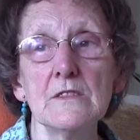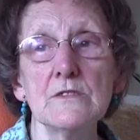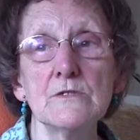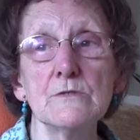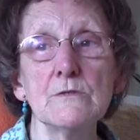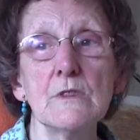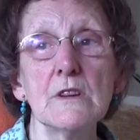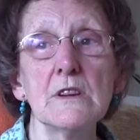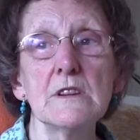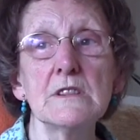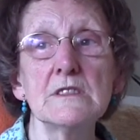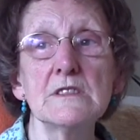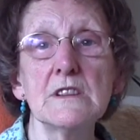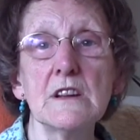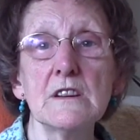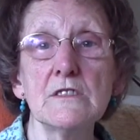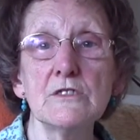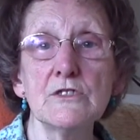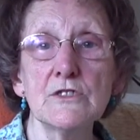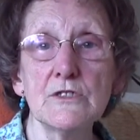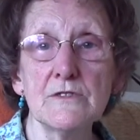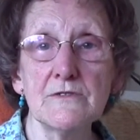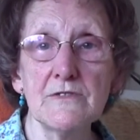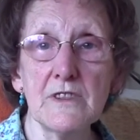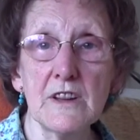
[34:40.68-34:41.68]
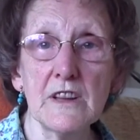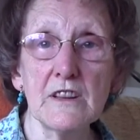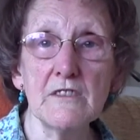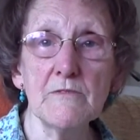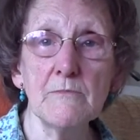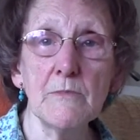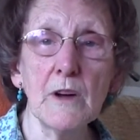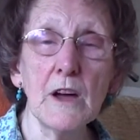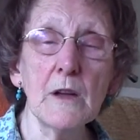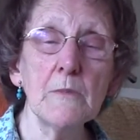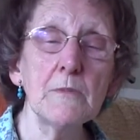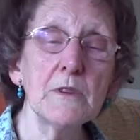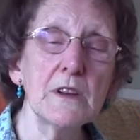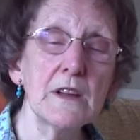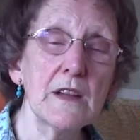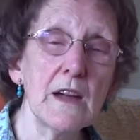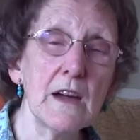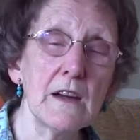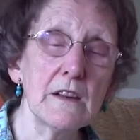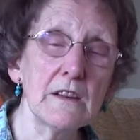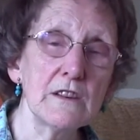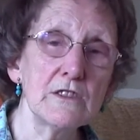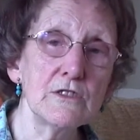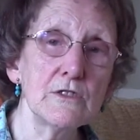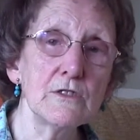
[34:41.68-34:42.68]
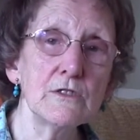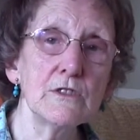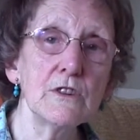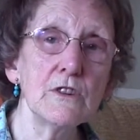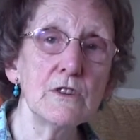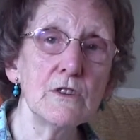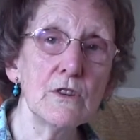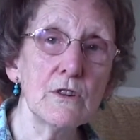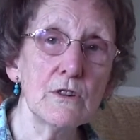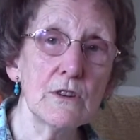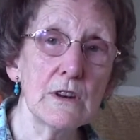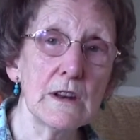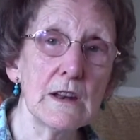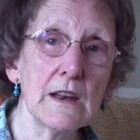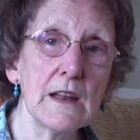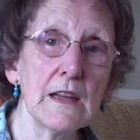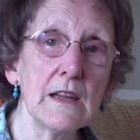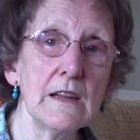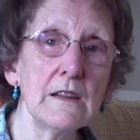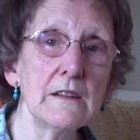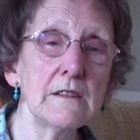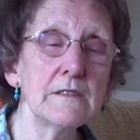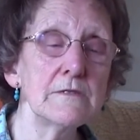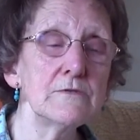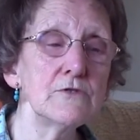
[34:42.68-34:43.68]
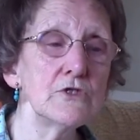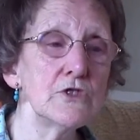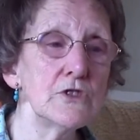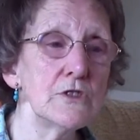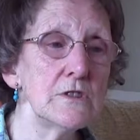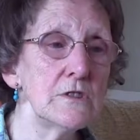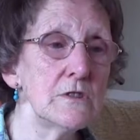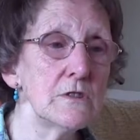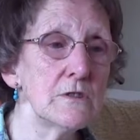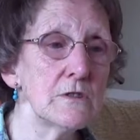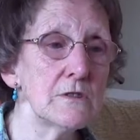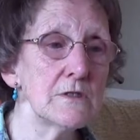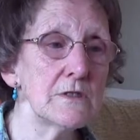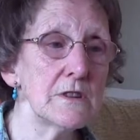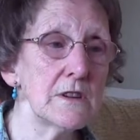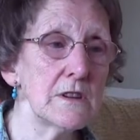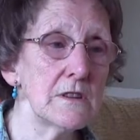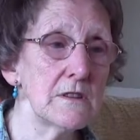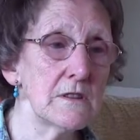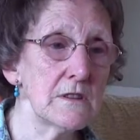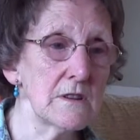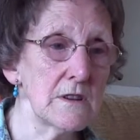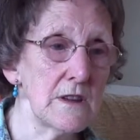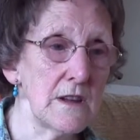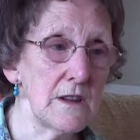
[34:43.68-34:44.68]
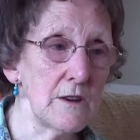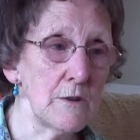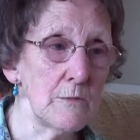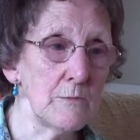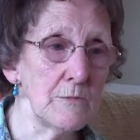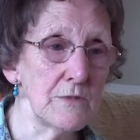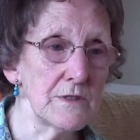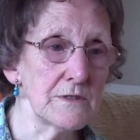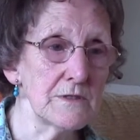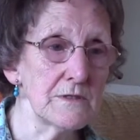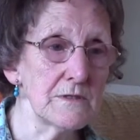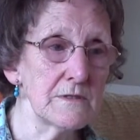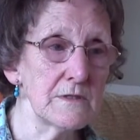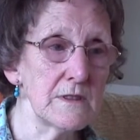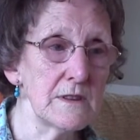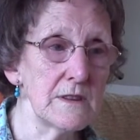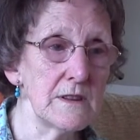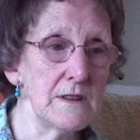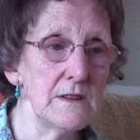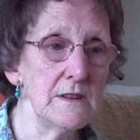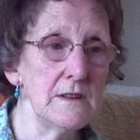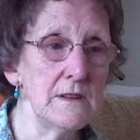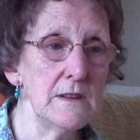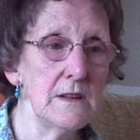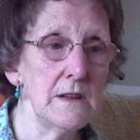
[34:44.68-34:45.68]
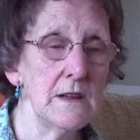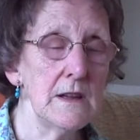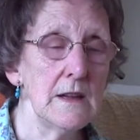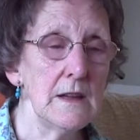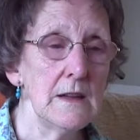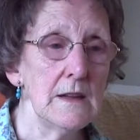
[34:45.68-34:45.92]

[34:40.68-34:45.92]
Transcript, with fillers: So I returned to Fife. Barbara carried on in Auchinleck and she got other helper in.